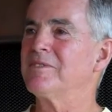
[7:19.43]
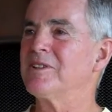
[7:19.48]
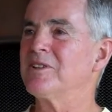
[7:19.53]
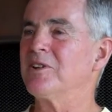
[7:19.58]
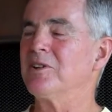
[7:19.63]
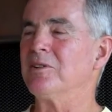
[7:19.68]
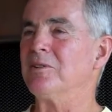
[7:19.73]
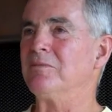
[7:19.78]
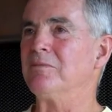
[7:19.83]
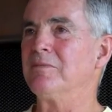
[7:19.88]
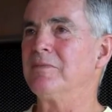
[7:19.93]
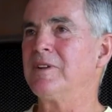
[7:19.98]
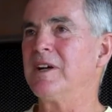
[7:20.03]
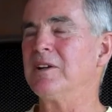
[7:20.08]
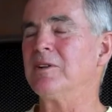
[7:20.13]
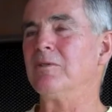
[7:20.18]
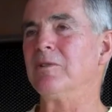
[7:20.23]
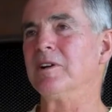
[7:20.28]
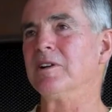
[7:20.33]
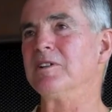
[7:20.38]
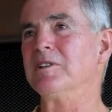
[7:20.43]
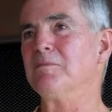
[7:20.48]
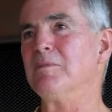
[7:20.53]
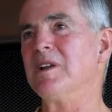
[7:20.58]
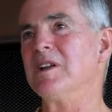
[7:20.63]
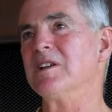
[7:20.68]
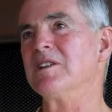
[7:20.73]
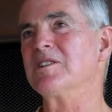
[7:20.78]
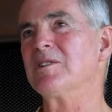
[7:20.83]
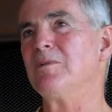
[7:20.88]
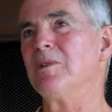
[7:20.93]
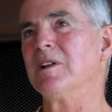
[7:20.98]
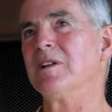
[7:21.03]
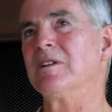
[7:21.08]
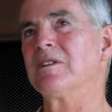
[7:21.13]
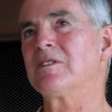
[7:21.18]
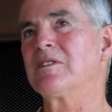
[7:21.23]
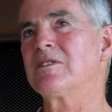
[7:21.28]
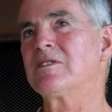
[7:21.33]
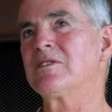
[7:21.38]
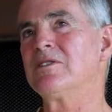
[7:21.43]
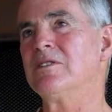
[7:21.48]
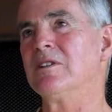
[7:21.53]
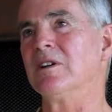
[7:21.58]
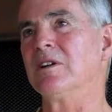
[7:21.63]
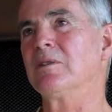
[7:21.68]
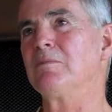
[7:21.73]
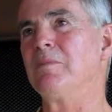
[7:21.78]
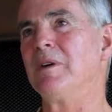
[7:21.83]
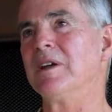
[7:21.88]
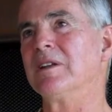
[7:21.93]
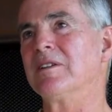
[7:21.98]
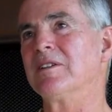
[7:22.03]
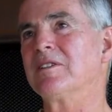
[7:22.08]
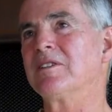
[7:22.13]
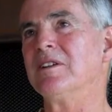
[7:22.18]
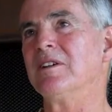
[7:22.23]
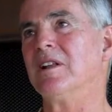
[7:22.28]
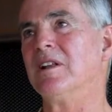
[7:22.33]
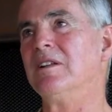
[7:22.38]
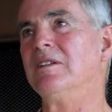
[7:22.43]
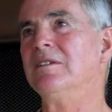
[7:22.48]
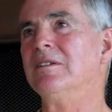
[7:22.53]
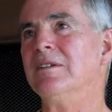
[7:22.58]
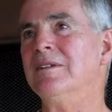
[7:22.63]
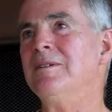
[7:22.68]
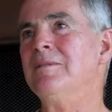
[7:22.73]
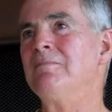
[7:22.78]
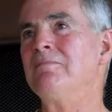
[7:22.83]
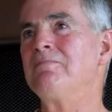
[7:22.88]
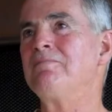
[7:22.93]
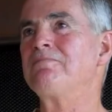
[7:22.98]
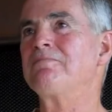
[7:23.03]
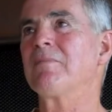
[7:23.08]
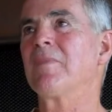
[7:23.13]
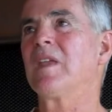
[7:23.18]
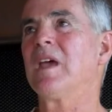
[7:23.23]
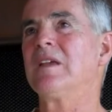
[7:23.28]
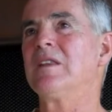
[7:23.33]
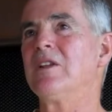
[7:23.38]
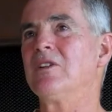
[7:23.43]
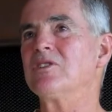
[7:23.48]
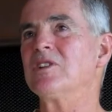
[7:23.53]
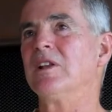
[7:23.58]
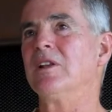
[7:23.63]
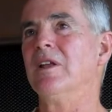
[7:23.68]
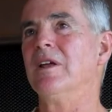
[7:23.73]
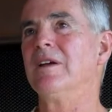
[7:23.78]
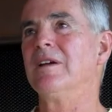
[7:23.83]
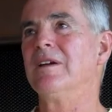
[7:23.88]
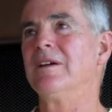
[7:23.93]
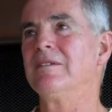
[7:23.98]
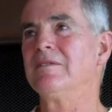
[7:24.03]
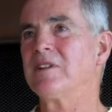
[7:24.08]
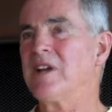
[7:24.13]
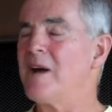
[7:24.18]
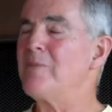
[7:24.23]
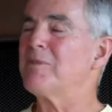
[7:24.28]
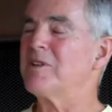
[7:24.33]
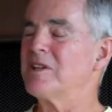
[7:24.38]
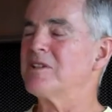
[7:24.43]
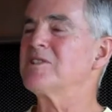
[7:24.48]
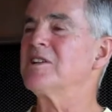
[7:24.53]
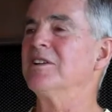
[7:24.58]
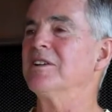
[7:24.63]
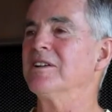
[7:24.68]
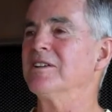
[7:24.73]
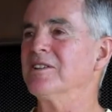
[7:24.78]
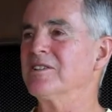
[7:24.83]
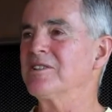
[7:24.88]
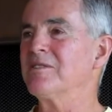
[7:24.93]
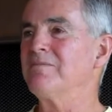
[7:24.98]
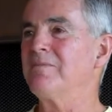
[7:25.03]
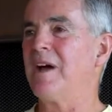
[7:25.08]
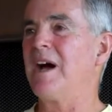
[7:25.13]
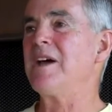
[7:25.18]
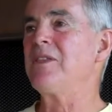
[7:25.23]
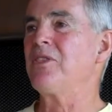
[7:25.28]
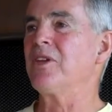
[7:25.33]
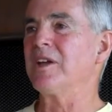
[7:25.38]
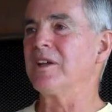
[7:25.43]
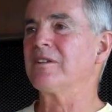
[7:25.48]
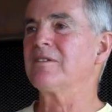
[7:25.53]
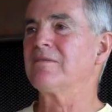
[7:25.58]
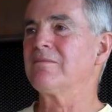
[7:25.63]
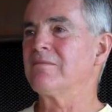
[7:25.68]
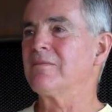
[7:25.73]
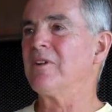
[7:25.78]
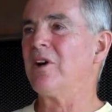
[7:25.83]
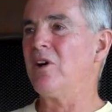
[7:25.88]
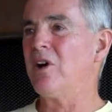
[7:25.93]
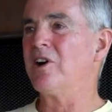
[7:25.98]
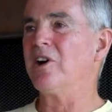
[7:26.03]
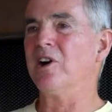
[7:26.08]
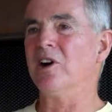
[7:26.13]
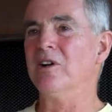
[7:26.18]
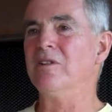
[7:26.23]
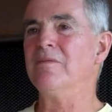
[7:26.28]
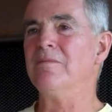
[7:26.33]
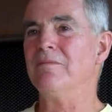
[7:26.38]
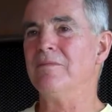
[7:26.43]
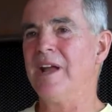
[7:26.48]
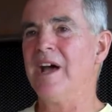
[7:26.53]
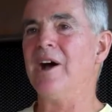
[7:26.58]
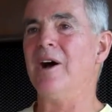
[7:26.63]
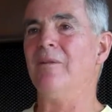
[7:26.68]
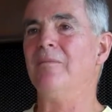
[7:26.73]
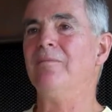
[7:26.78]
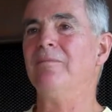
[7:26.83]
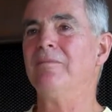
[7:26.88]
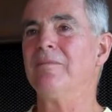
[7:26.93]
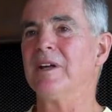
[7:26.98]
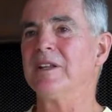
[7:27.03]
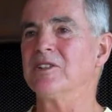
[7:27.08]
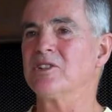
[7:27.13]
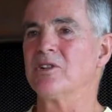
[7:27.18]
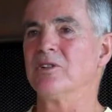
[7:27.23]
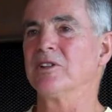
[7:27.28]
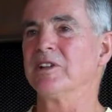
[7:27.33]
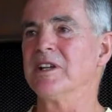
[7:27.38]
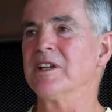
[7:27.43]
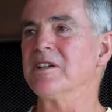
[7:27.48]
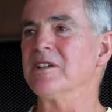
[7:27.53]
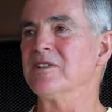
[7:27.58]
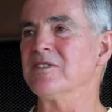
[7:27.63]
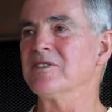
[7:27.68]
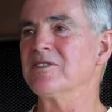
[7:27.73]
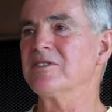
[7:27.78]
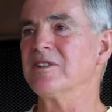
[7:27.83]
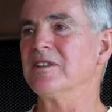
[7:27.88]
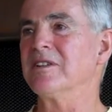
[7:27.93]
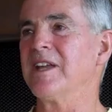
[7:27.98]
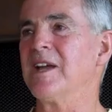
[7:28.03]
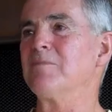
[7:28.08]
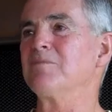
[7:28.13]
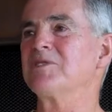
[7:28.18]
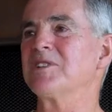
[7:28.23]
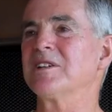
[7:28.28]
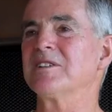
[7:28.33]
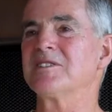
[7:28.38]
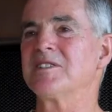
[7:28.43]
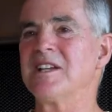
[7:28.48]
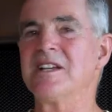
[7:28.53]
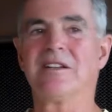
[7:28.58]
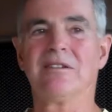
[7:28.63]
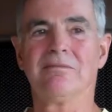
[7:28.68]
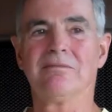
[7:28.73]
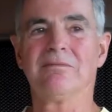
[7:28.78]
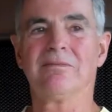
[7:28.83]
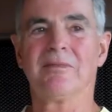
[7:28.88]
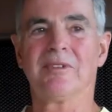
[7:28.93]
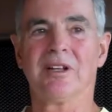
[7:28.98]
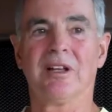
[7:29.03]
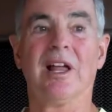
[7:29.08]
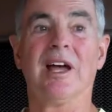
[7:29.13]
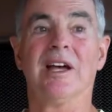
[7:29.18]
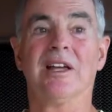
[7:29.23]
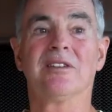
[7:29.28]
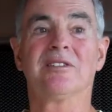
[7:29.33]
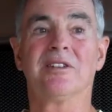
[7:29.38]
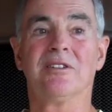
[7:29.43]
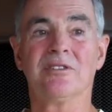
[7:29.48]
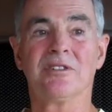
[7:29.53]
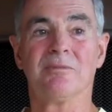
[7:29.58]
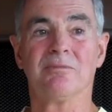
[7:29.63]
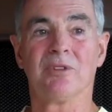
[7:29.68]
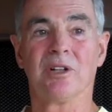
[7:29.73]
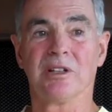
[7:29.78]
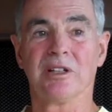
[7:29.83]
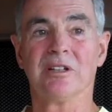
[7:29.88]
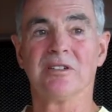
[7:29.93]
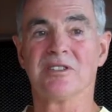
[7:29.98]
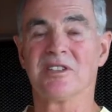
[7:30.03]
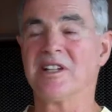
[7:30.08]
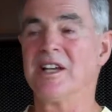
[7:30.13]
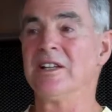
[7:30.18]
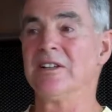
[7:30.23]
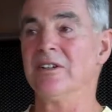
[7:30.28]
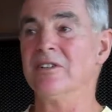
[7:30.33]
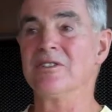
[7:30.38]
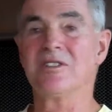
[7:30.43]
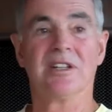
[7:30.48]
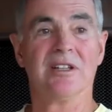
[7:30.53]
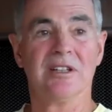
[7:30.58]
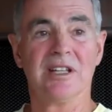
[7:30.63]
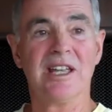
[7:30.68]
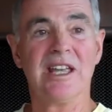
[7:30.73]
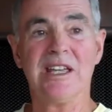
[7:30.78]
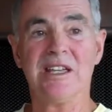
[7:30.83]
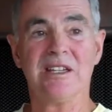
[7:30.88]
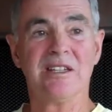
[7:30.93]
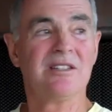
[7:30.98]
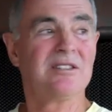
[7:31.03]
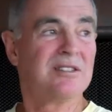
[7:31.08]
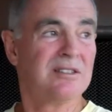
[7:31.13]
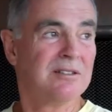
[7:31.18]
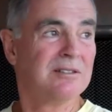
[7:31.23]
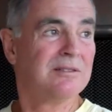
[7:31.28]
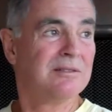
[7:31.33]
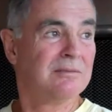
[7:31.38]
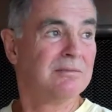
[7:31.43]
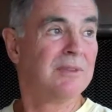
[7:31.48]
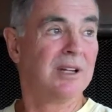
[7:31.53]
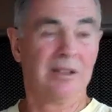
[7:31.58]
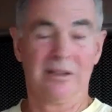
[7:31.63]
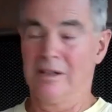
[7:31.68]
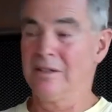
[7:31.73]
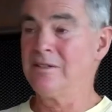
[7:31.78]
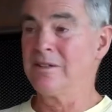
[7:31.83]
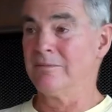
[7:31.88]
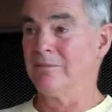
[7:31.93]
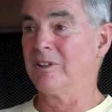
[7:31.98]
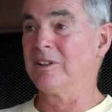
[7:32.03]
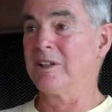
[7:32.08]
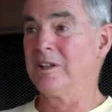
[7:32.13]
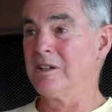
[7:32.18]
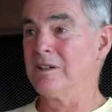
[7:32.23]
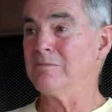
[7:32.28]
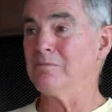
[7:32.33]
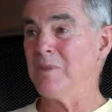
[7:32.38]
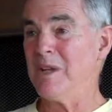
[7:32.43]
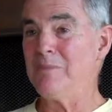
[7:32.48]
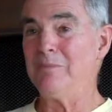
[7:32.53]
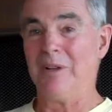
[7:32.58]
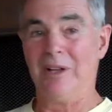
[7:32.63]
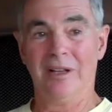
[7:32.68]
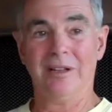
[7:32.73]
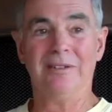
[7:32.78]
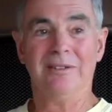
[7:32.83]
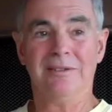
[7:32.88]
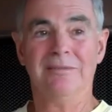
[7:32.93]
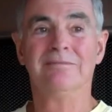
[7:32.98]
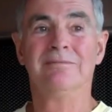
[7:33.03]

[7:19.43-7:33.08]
So I don't want to diminish what it took, but still, there's a competition is, I think, harder now, and certainly is in the M16 class. There's some really good sailors, and the E's, I mean, there's some really good people,